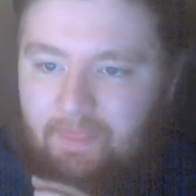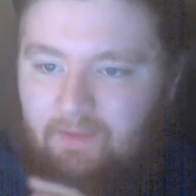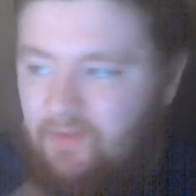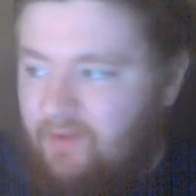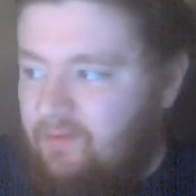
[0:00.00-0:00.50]

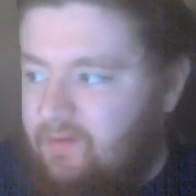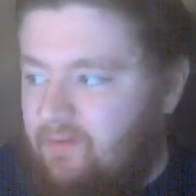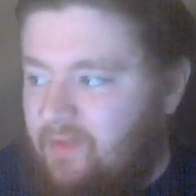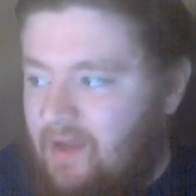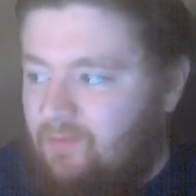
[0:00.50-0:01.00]
then
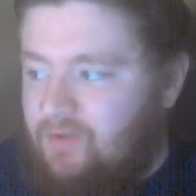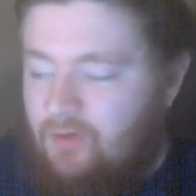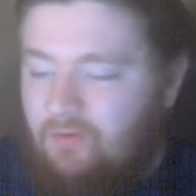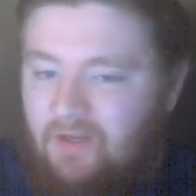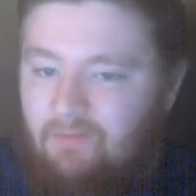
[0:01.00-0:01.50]
that
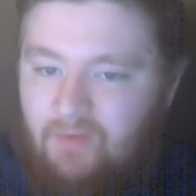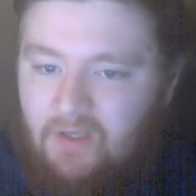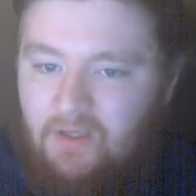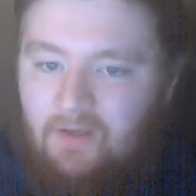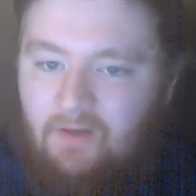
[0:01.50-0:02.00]
result can
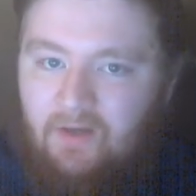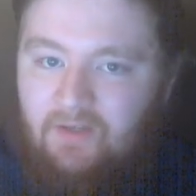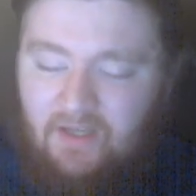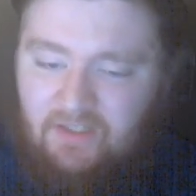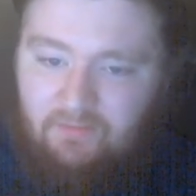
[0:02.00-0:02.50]
be a
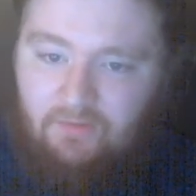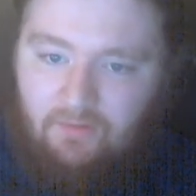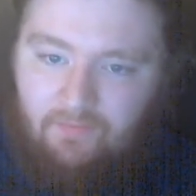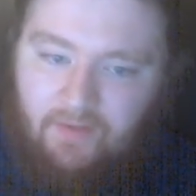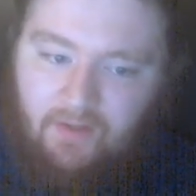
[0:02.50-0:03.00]
decimal.
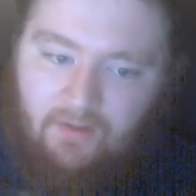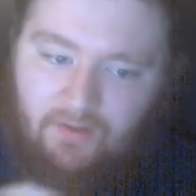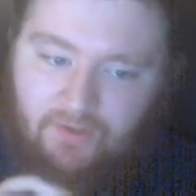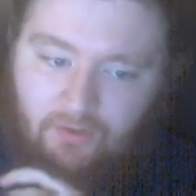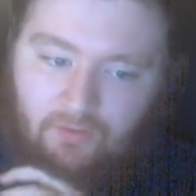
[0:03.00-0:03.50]

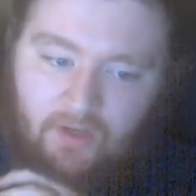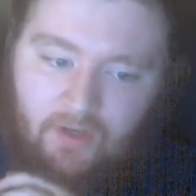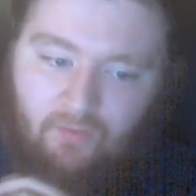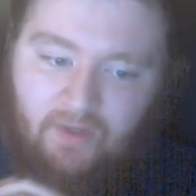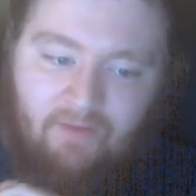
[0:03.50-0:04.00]
So
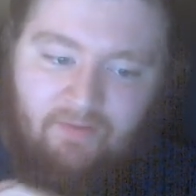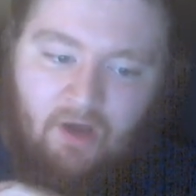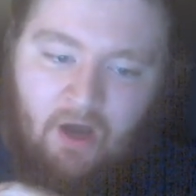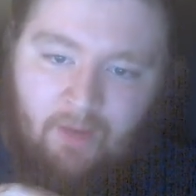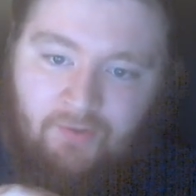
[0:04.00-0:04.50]
we have an
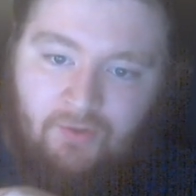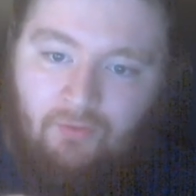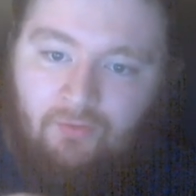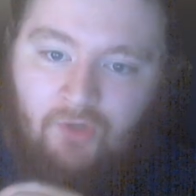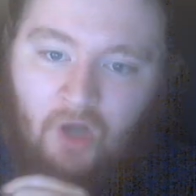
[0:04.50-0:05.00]
optional
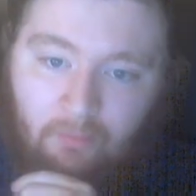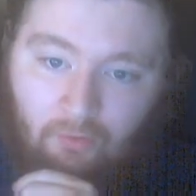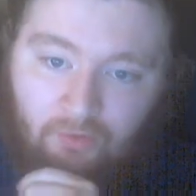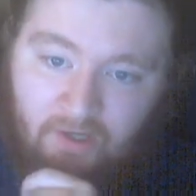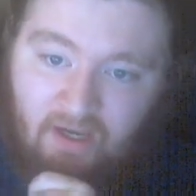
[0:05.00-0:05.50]
double
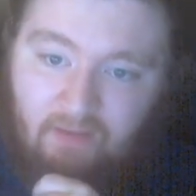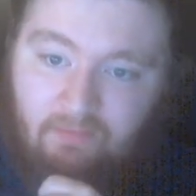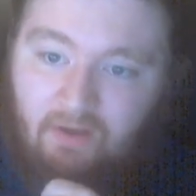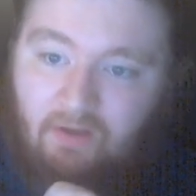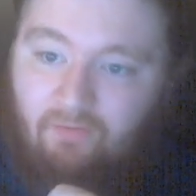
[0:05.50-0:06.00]
type
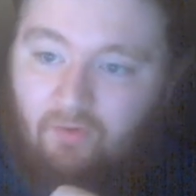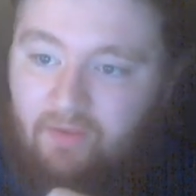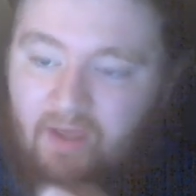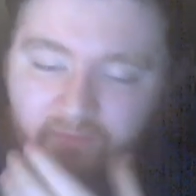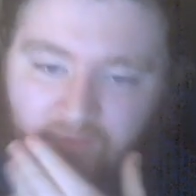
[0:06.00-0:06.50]
for
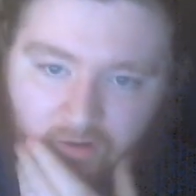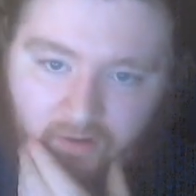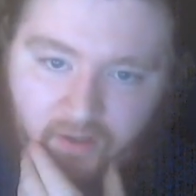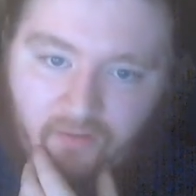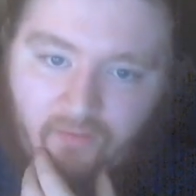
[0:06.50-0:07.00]
that
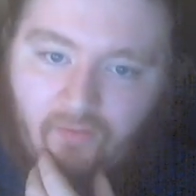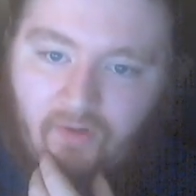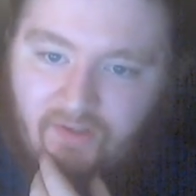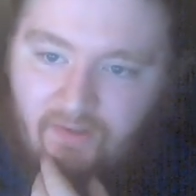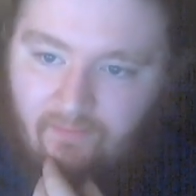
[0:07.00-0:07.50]
very
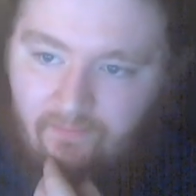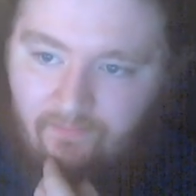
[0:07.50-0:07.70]
reason.